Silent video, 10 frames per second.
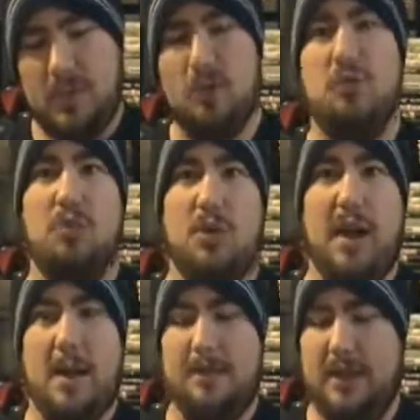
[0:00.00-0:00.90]
I was real
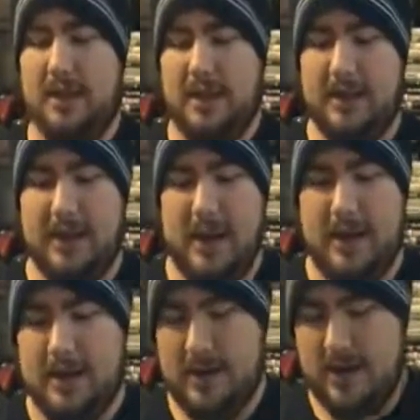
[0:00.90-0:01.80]
happy to get
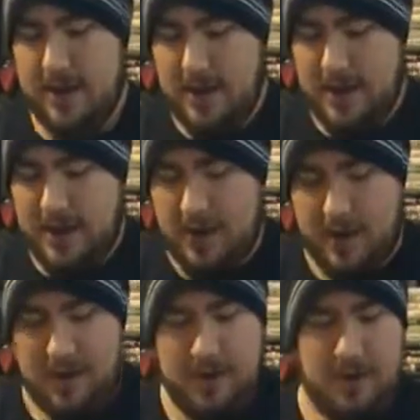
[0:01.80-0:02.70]
that.
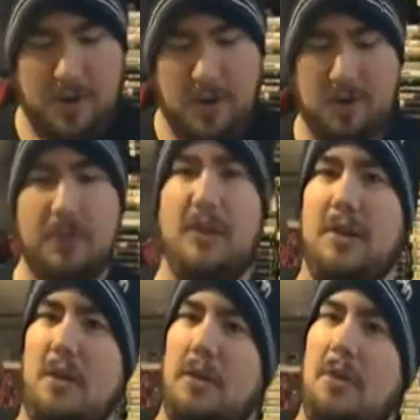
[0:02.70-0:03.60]
Hopefully
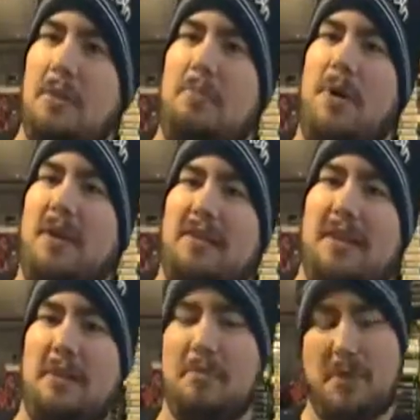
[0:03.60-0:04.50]
the price
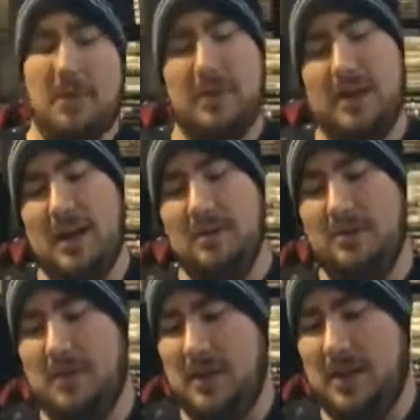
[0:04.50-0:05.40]
keeps going down
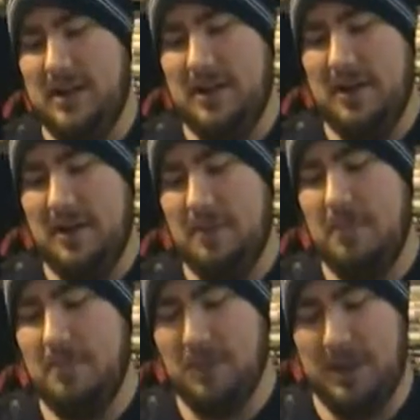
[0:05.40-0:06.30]
so that other
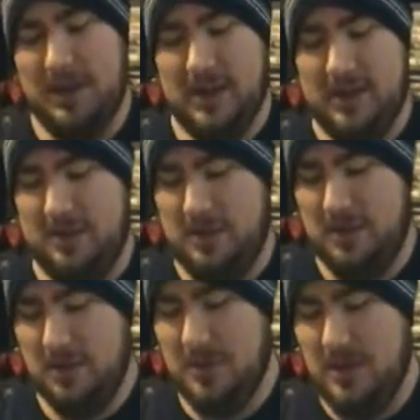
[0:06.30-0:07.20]
people can get it
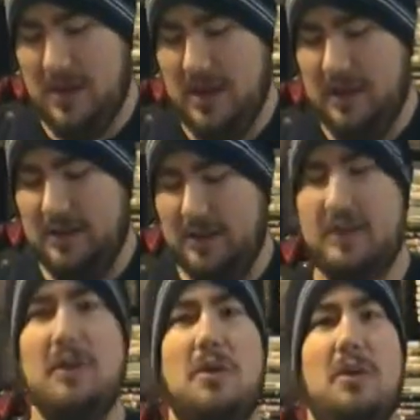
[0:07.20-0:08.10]
too, because
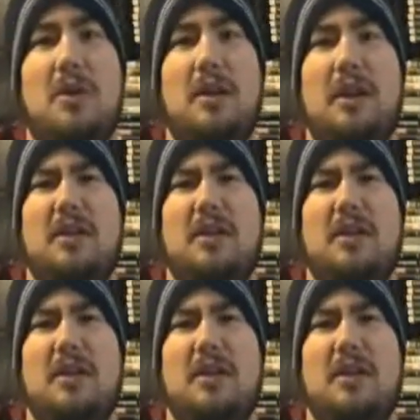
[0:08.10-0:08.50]
it's a little